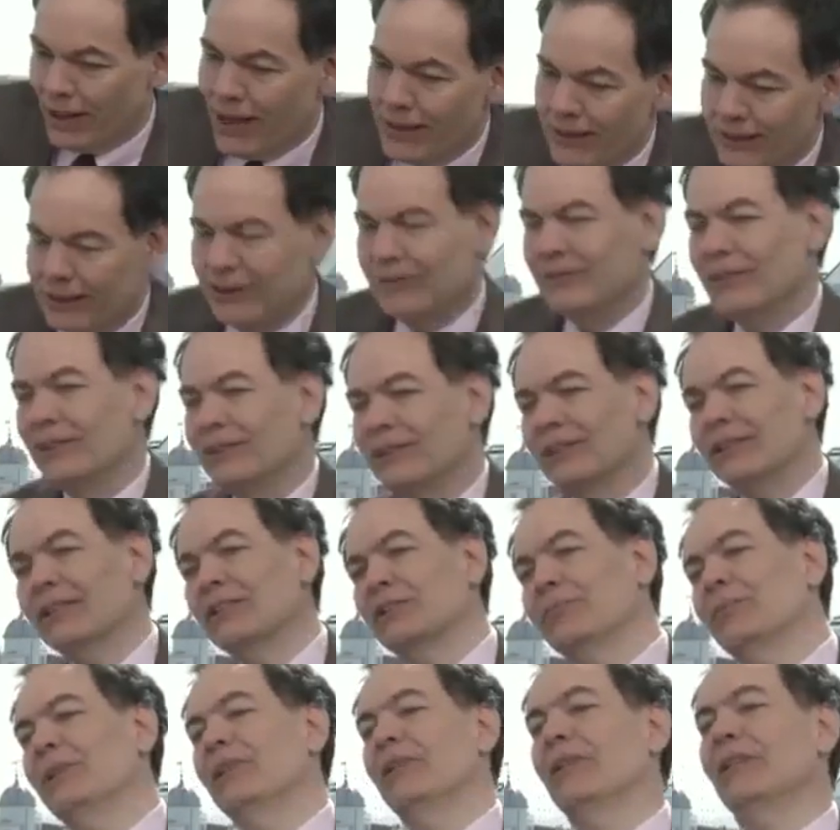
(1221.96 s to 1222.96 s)
of cognitive
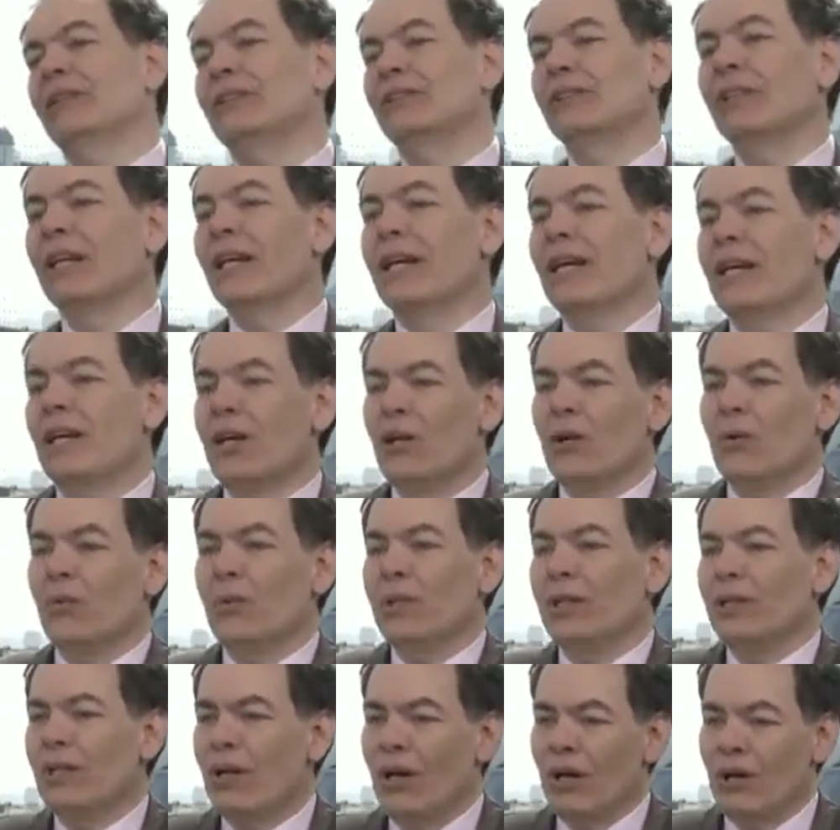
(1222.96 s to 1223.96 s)
dissonance? Because
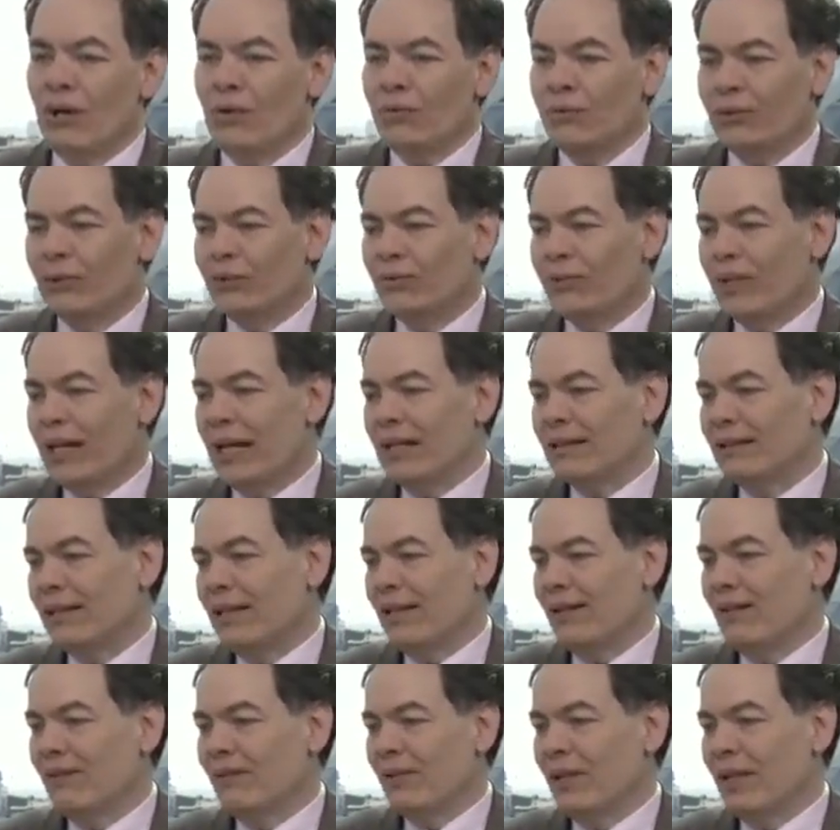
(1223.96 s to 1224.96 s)
we know for a fact
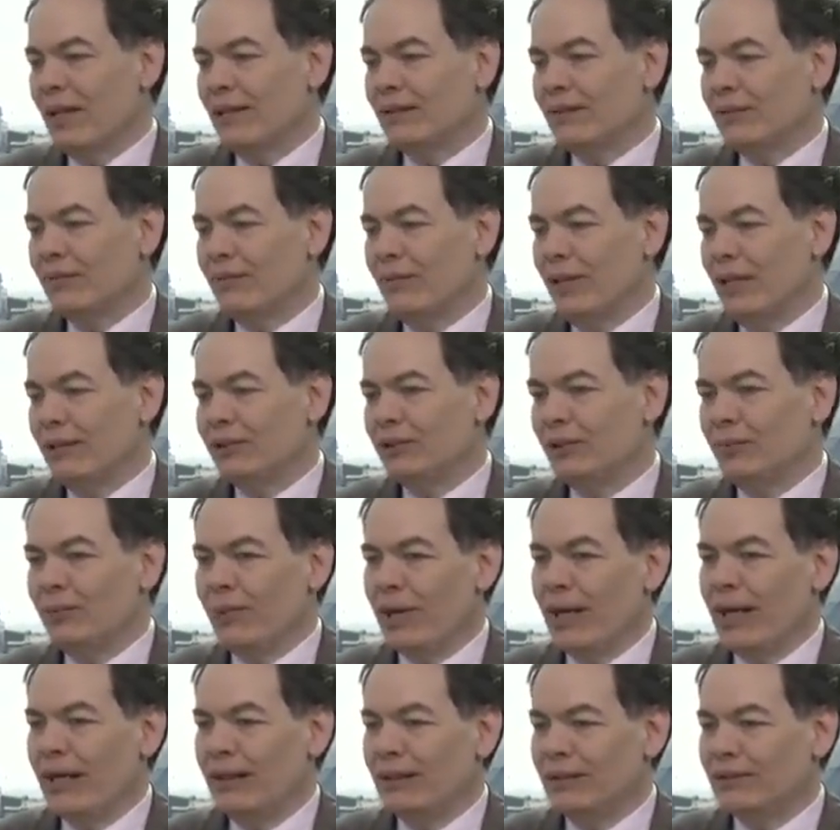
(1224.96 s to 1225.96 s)
now that the major
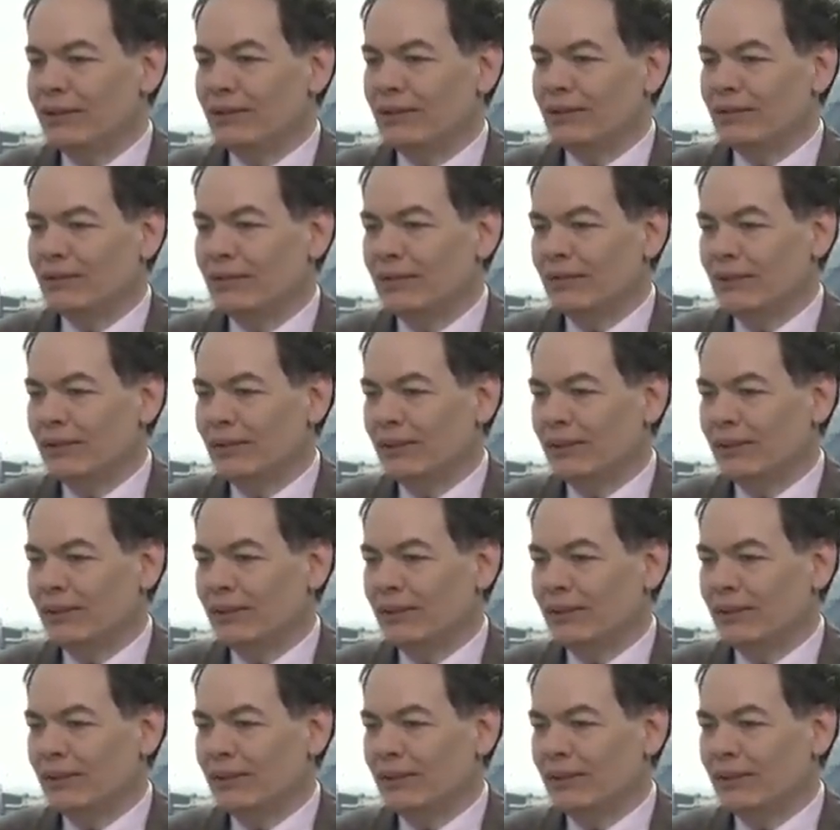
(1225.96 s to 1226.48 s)
banks,